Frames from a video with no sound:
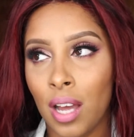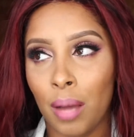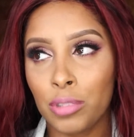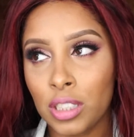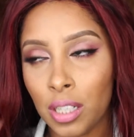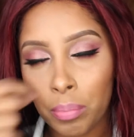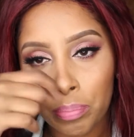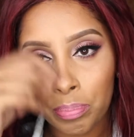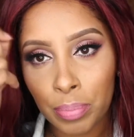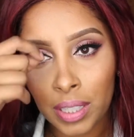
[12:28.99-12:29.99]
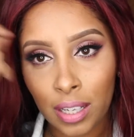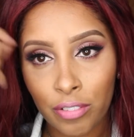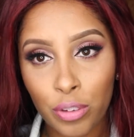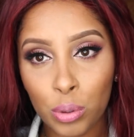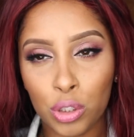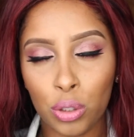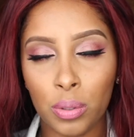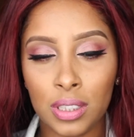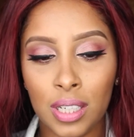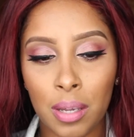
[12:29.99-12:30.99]
I'm just gonna put like a few
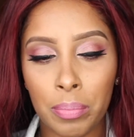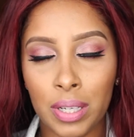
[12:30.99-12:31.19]
strokes in it.